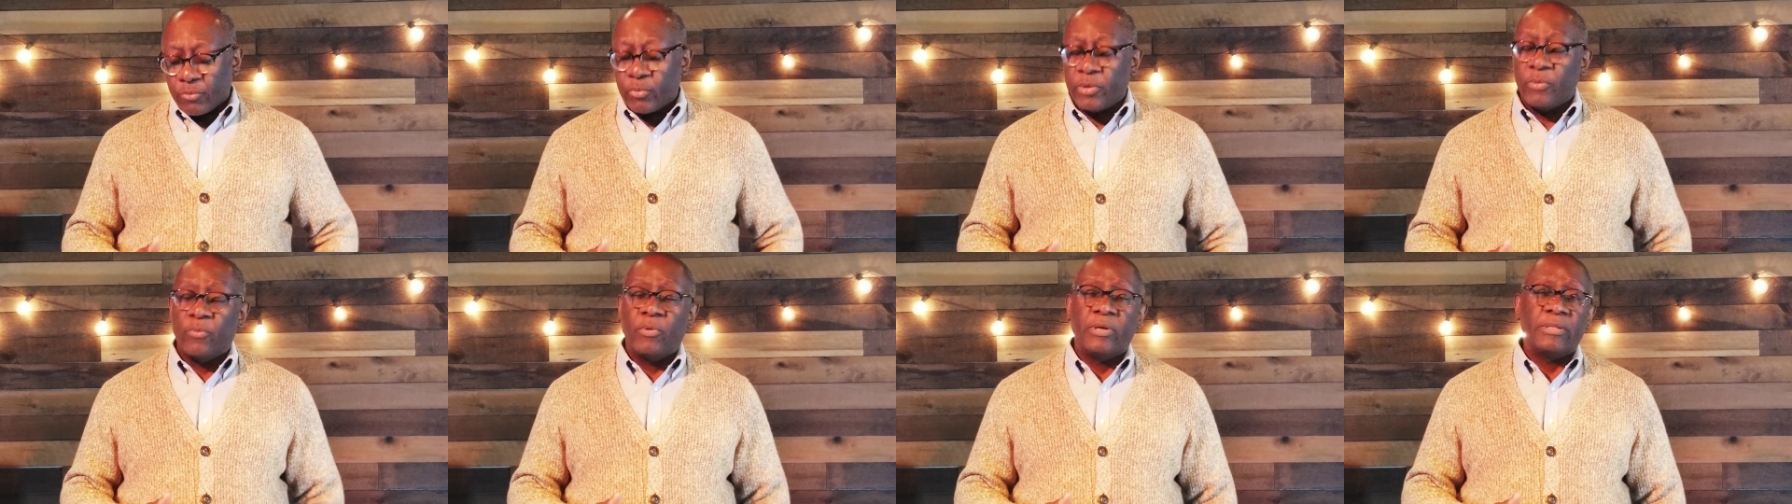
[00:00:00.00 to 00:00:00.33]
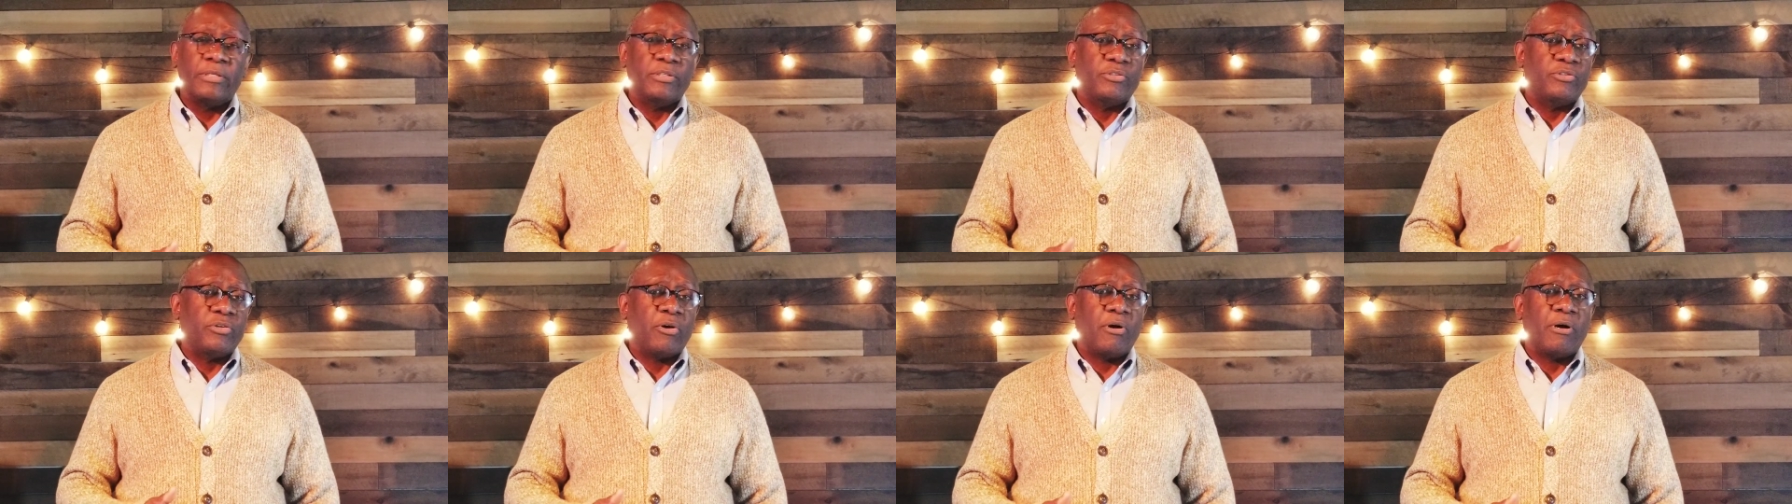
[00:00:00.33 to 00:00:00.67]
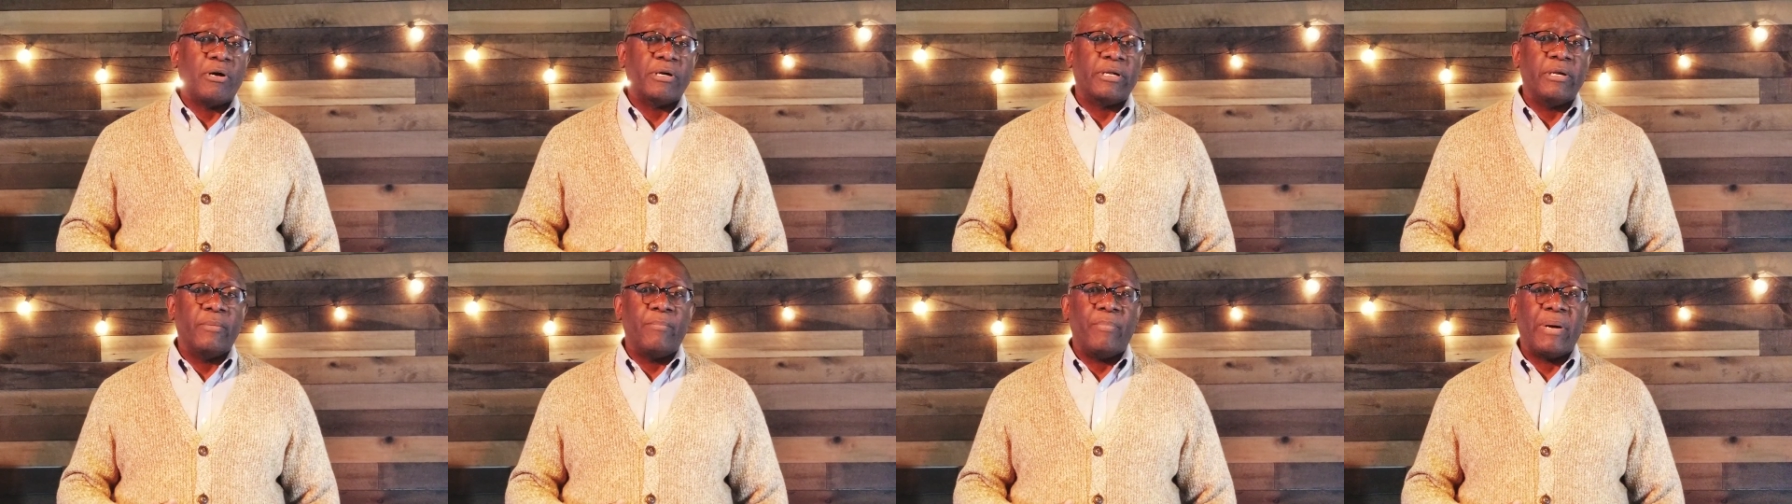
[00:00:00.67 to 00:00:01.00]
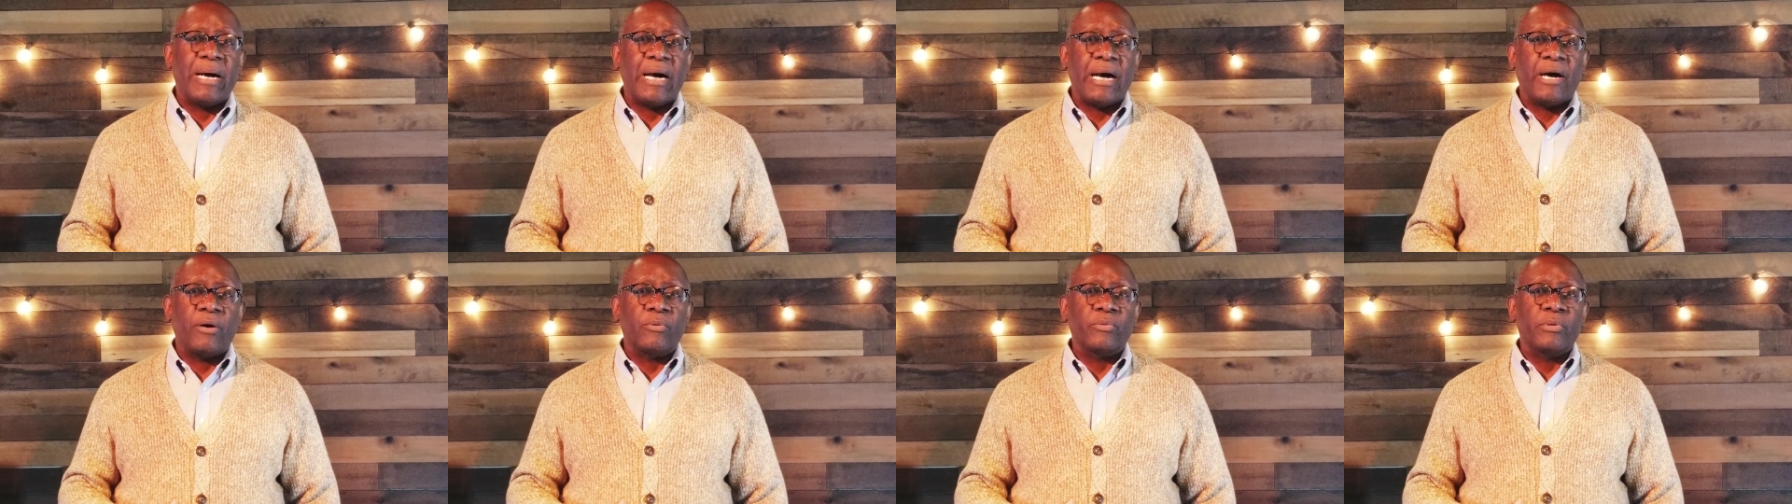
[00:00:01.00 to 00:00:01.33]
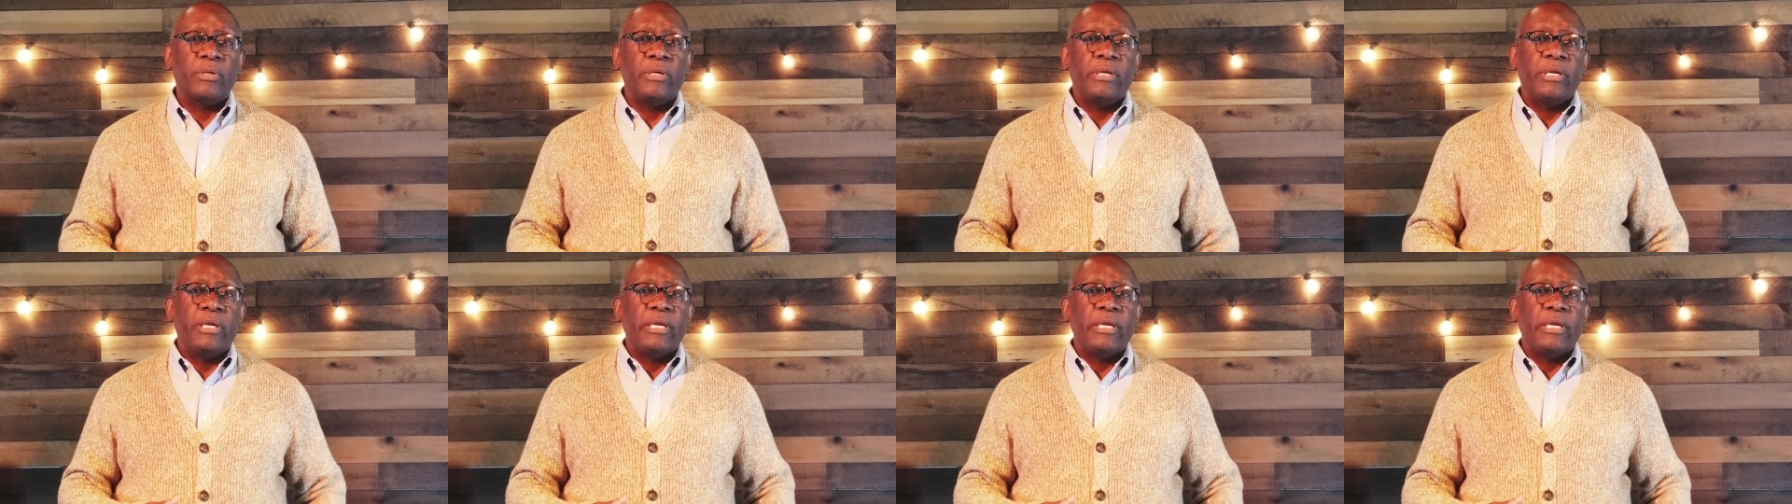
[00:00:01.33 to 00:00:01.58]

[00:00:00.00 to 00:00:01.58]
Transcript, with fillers: We want to talk about